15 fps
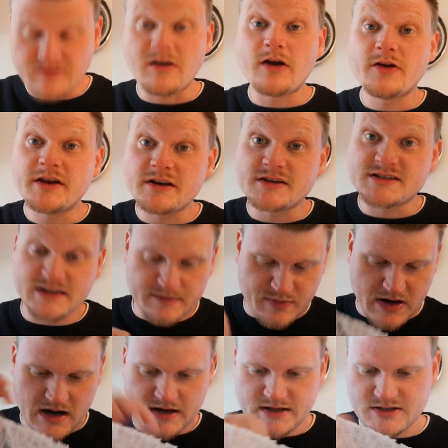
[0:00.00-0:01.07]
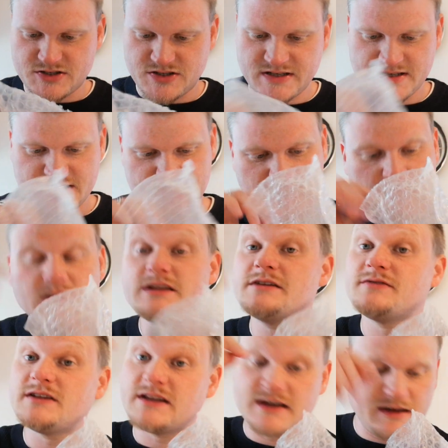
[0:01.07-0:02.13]
Very nicely packaged this. I'll
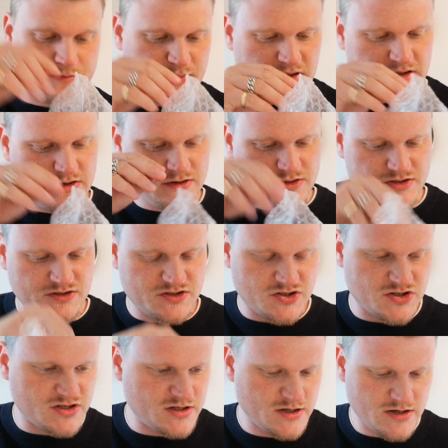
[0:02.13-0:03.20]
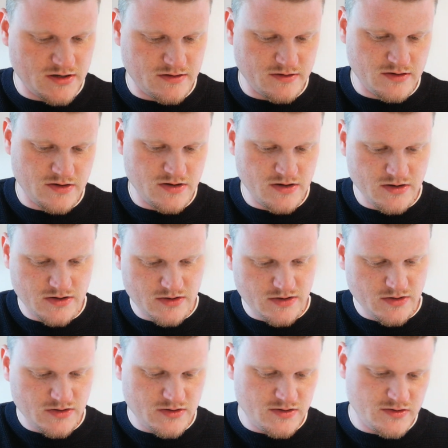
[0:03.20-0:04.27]
leave a link below to this
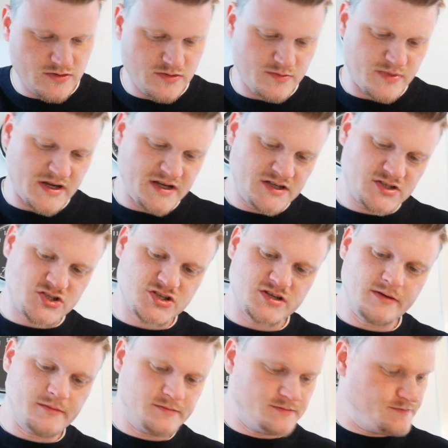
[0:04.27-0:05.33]
page.